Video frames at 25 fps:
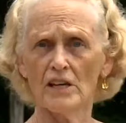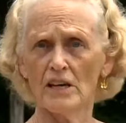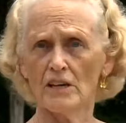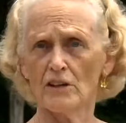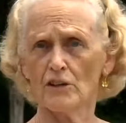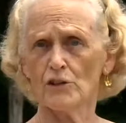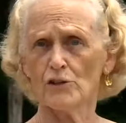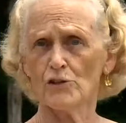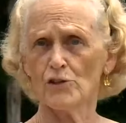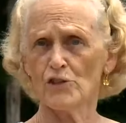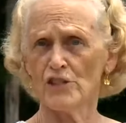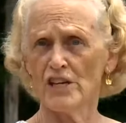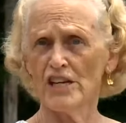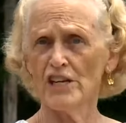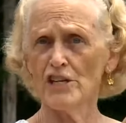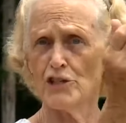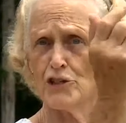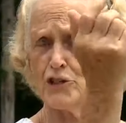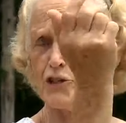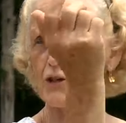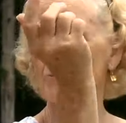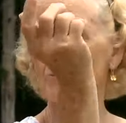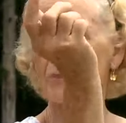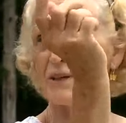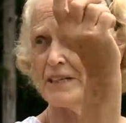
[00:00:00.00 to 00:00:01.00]
Tucker
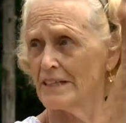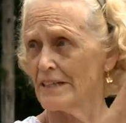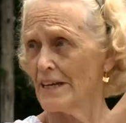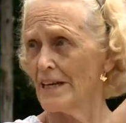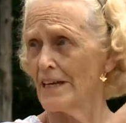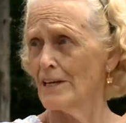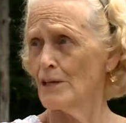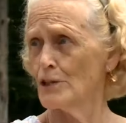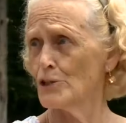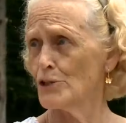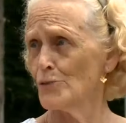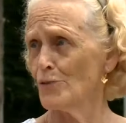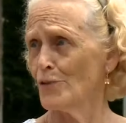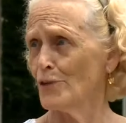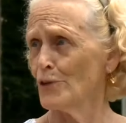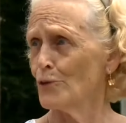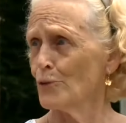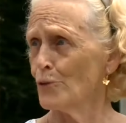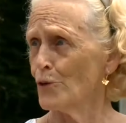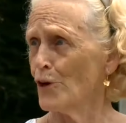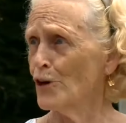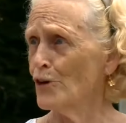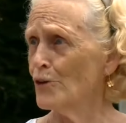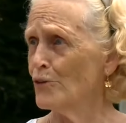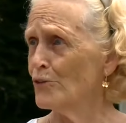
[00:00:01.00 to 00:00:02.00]
Station, but
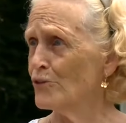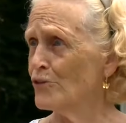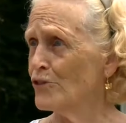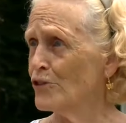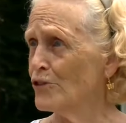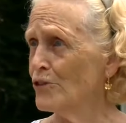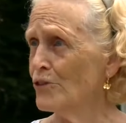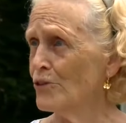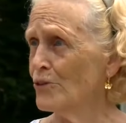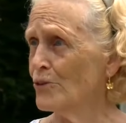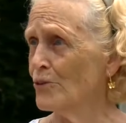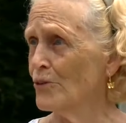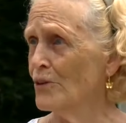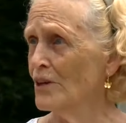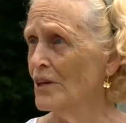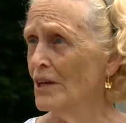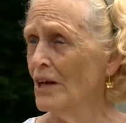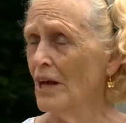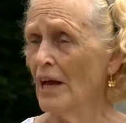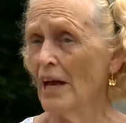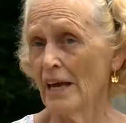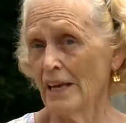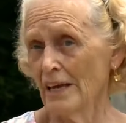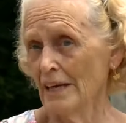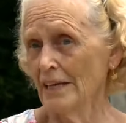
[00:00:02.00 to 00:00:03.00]
Taylorsville Road, too.
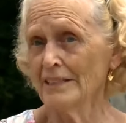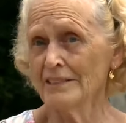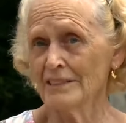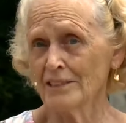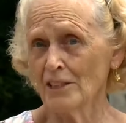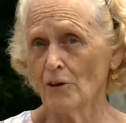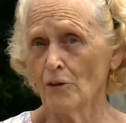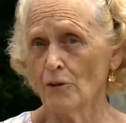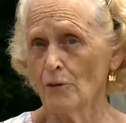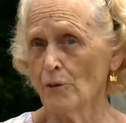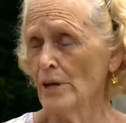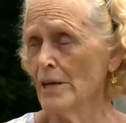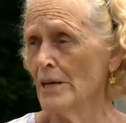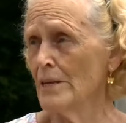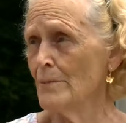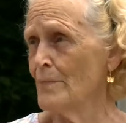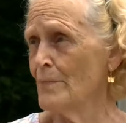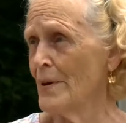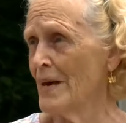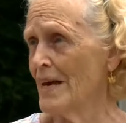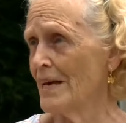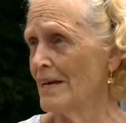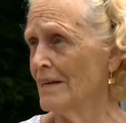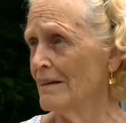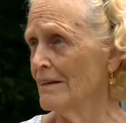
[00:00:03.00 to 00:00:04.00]
And it's already
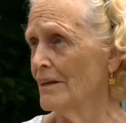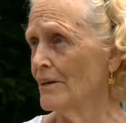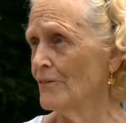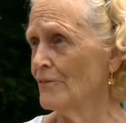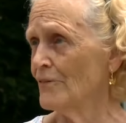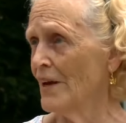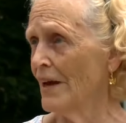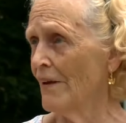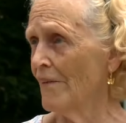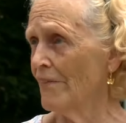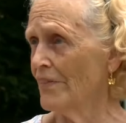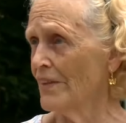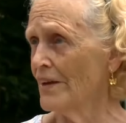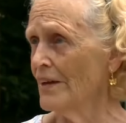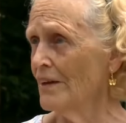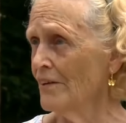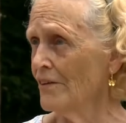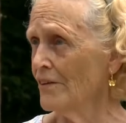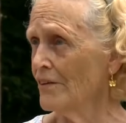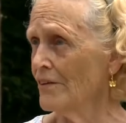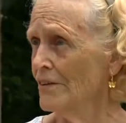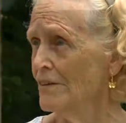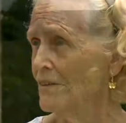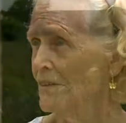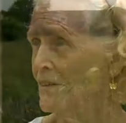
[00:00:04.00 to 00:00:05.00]
bad enough out there.